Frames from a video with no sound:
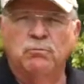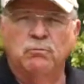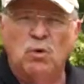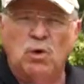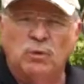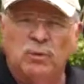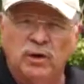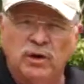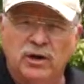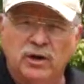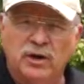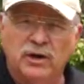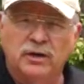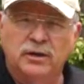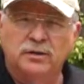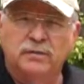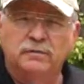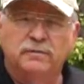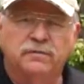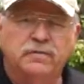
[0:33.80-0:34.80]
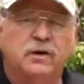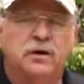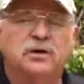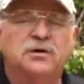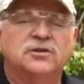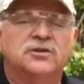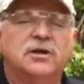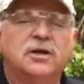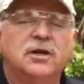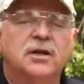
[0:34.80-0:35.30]
what we're going to do
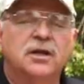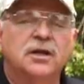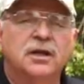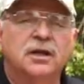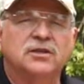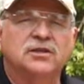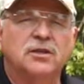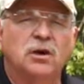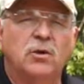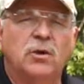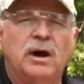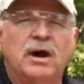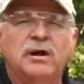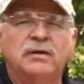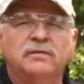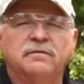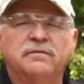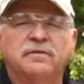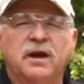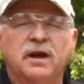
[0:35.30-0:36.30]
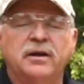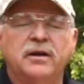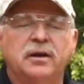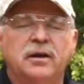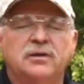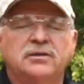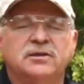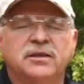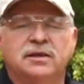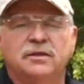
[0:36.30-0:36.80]
first is go out and find
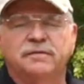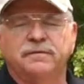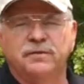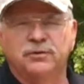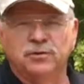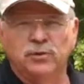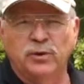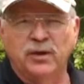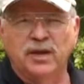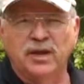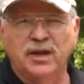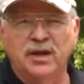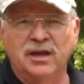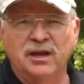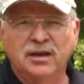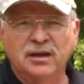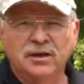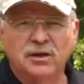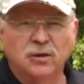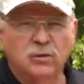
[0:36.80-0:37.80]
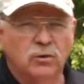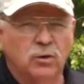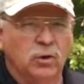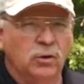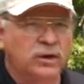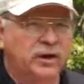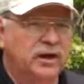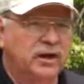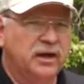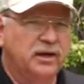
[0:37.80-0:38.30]
ourselves a tree
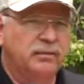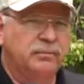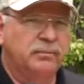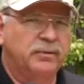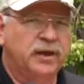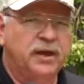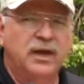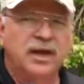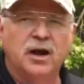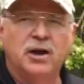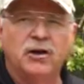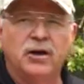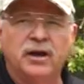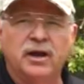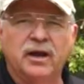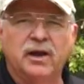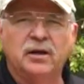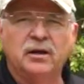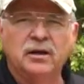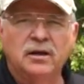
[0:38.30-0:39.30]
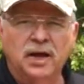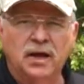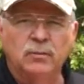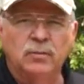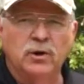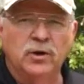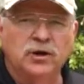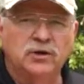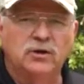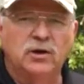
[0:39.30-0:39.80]
growing in a big area,
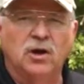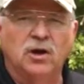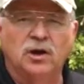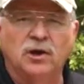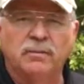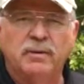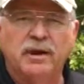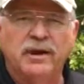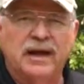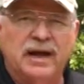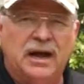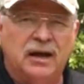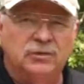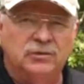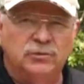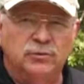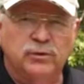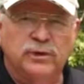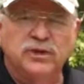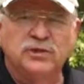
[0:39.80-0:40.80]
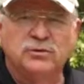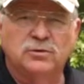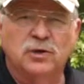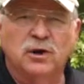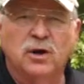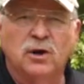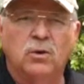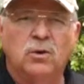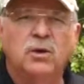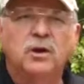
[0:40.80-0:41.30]
and we're going to talk about how trees
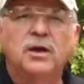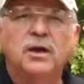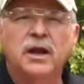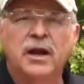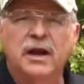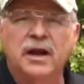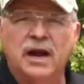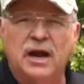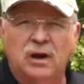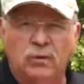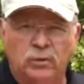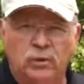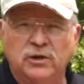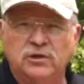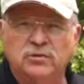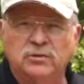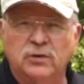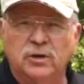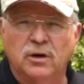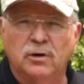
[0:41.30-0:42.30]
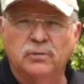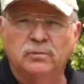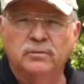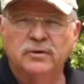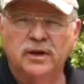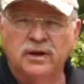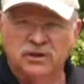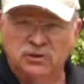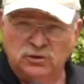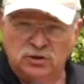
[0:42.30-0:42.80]
grow and how roots grow.
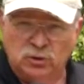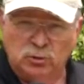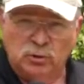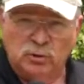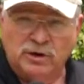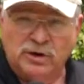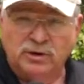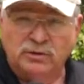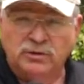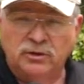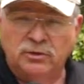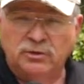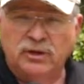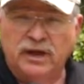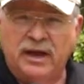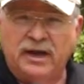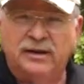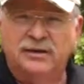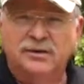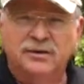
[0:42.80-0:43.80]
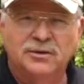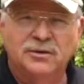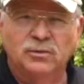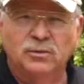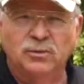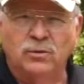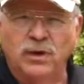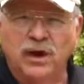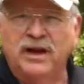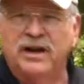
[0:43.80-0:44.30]
And so we'll go do that
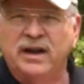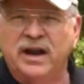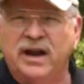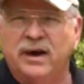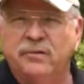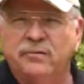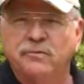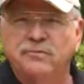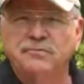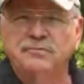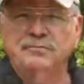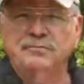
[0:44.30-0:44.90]
right now.